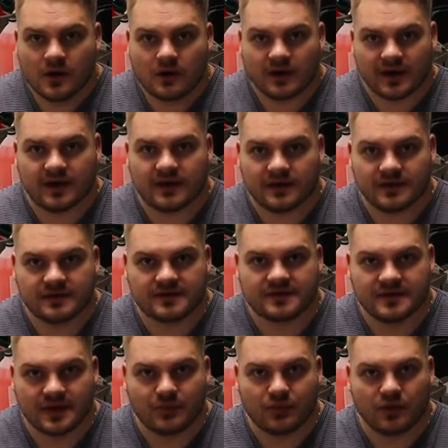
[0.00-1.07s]
Okay,
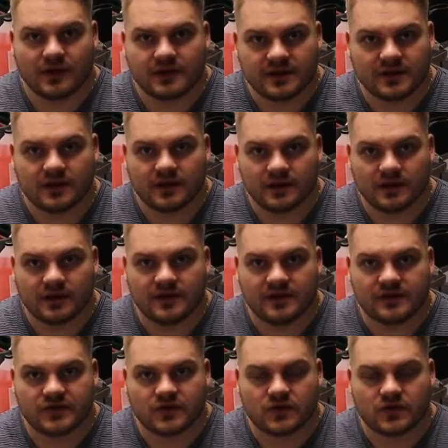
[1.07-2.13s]
step one here
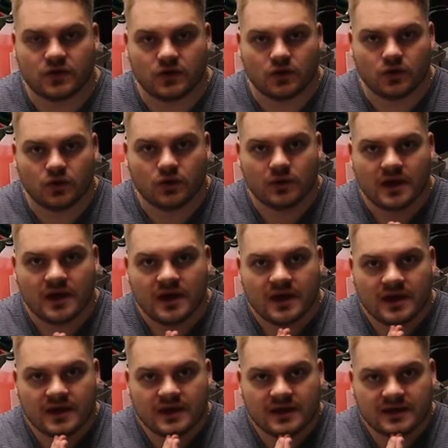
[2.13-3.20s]
is to
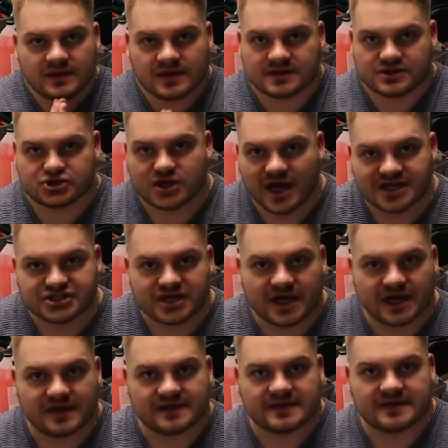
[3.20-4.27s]
get the trash
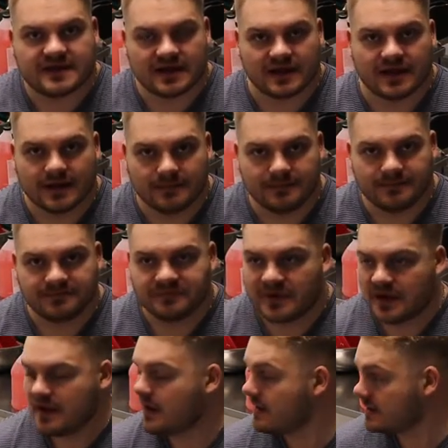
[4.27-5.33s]
can set up
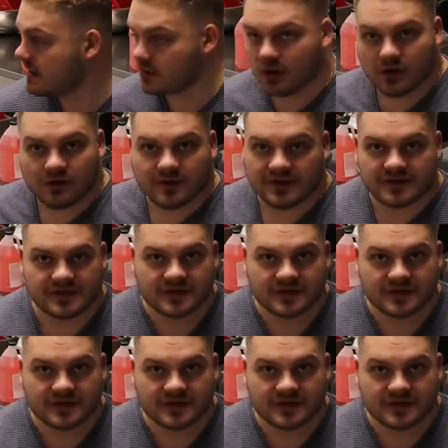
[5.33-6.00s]
and get all this